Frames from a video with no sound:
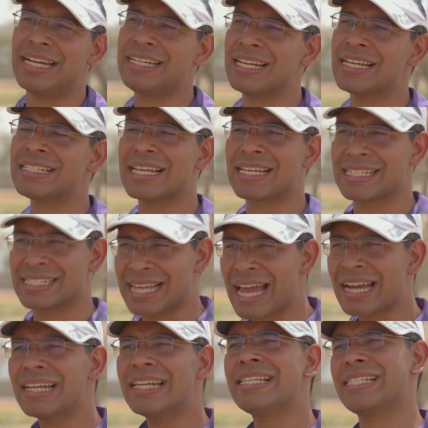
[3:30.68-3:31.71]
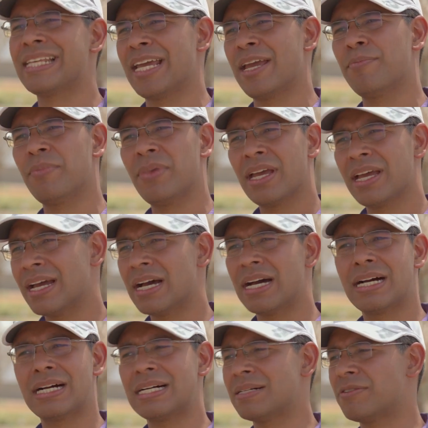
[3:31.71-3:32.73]
It does exactly the same
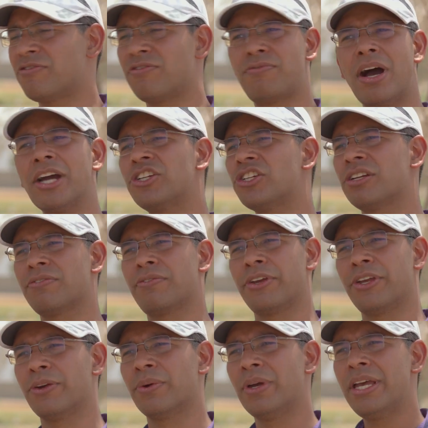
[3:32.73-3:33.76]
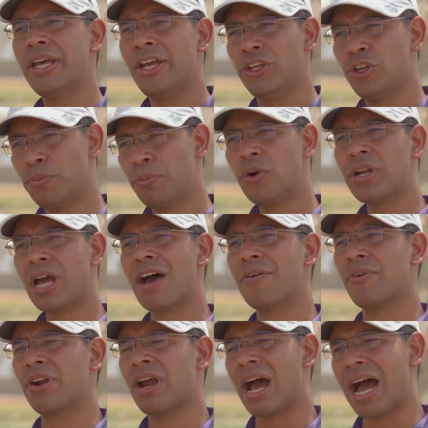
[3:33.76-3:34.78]
function for you. You put
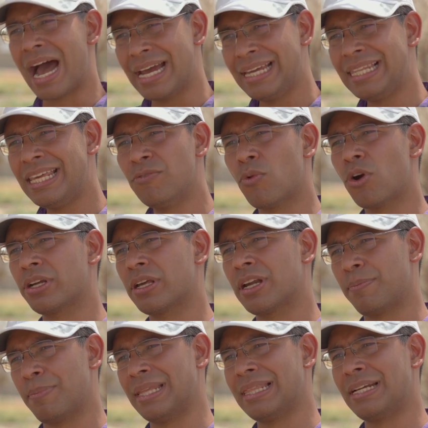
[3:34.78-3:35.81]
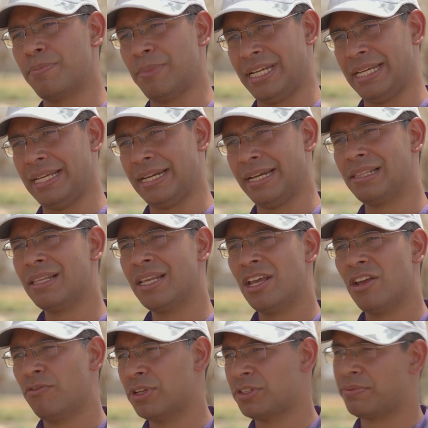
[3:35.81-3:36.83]
our highly water-repellent material,
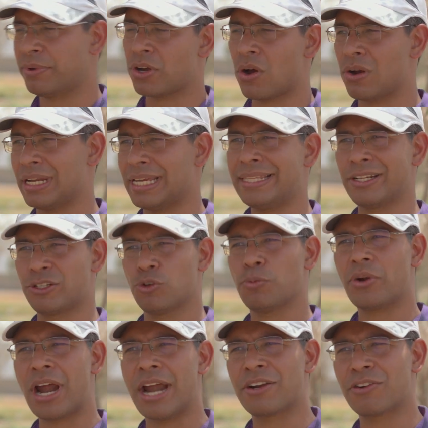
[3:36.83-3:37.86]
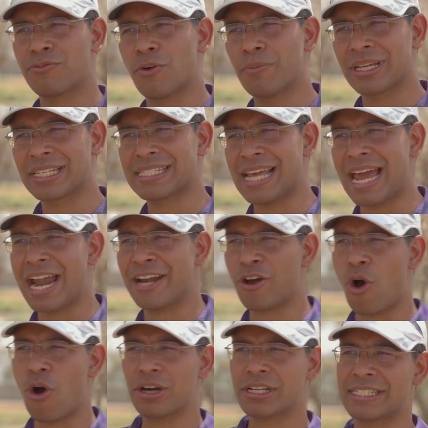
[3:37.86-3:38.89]
which we call either super hydrophobic sand
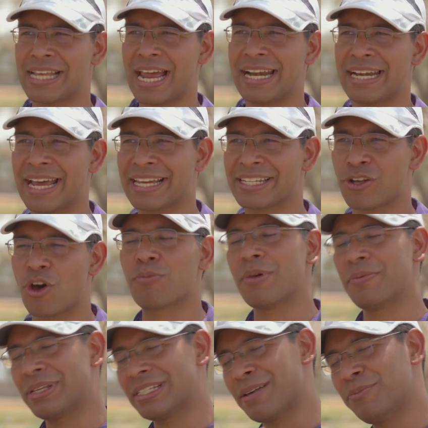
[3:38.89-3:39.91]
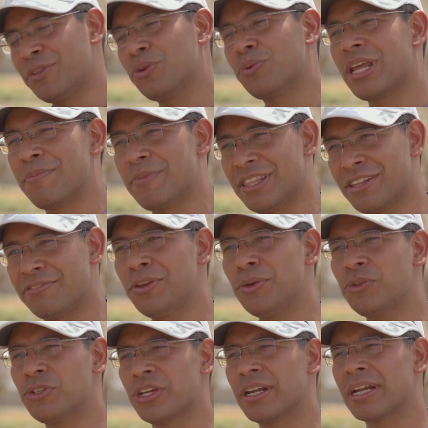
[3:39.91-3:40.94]
or sandax, or maybe some new name in the
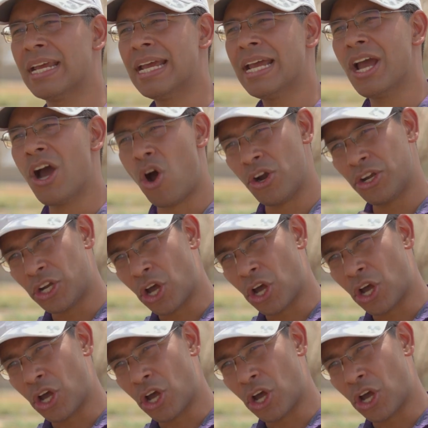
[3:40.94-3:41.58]
future, on